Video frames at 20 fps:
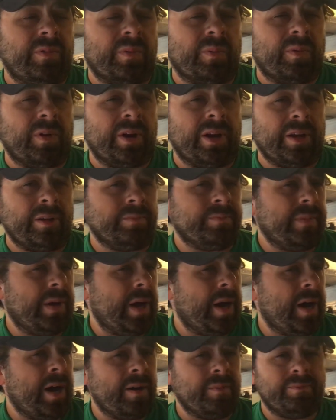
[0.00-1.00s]
we're winning.
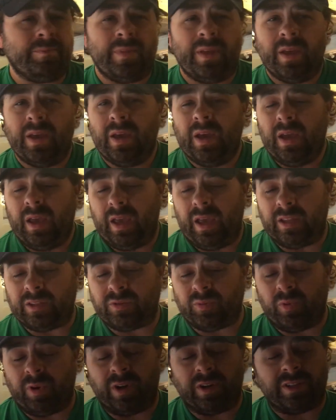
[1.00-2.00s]
Um,
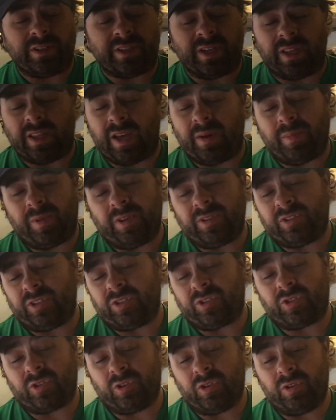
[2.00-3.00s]
it's weird to say that, but it's
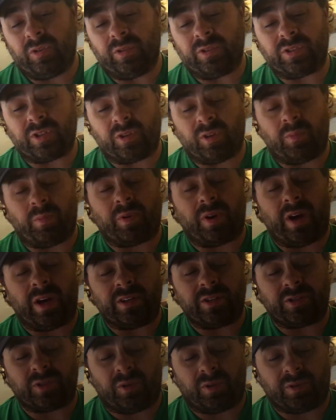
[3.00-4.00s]
just true. And so
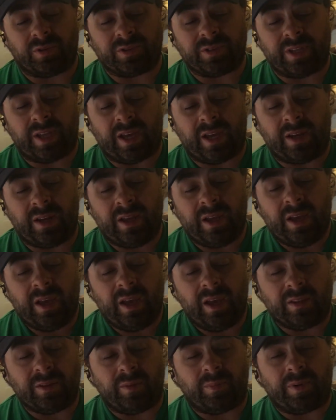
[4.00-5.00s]
LeBron shoulders that,
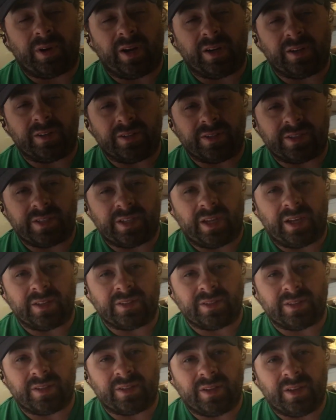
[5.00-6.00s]
and LeBron
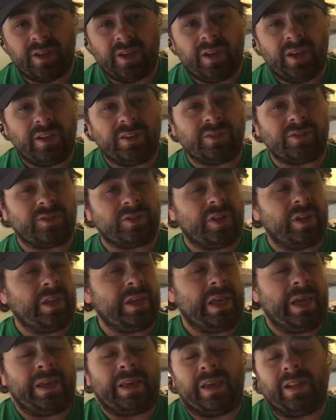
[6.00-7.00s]
understands that. He's
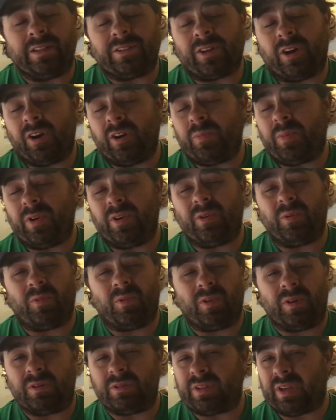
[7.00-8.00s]
again, it's hard to put into
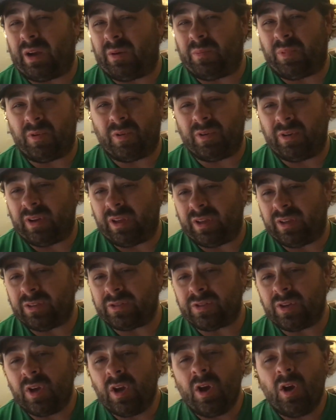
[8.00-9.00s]
words how important he is.